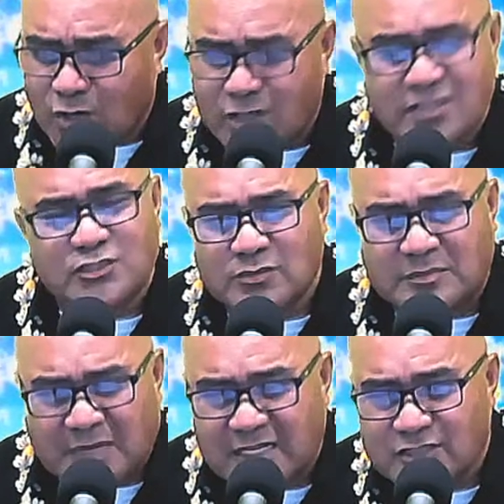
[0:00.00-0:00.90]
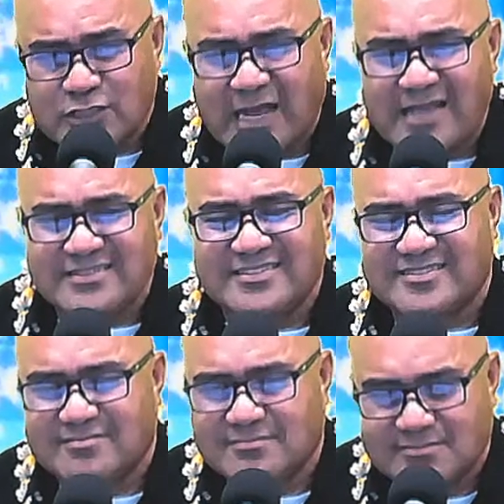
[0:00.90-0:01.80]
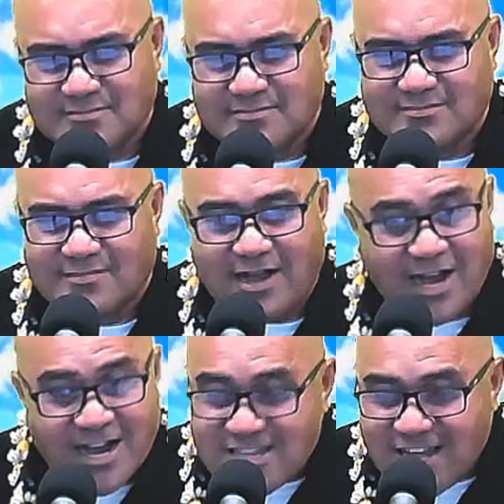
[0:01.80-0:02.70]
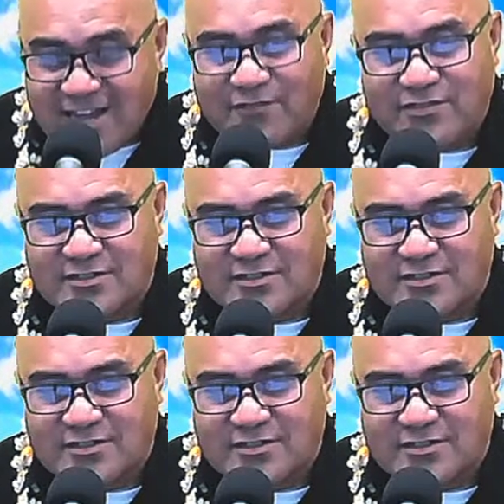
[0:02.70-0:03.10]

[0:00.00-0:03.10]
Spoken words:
hard to apologize? I have.